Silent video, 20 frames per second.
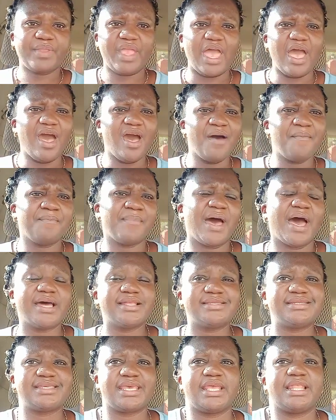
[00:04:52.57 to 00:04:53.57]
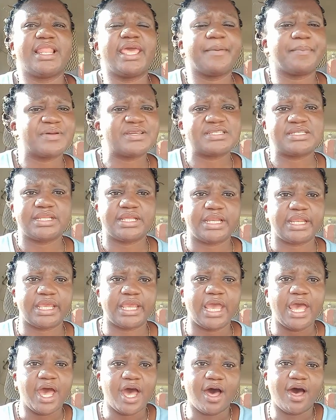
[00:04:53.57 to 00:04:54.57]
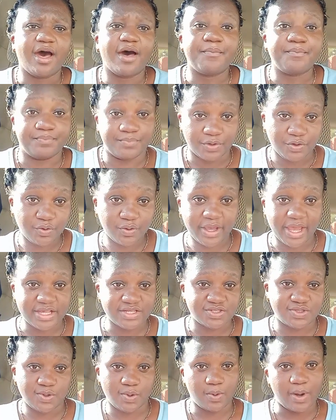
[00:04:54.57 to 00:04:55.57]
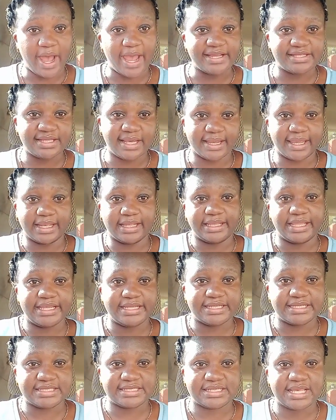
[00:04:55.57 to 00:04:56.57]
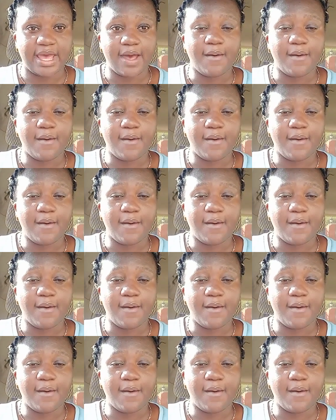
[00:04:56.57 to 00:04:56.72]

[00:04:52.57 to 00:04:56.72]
Um, I'd say, like personally, um, you guys know I target ladies,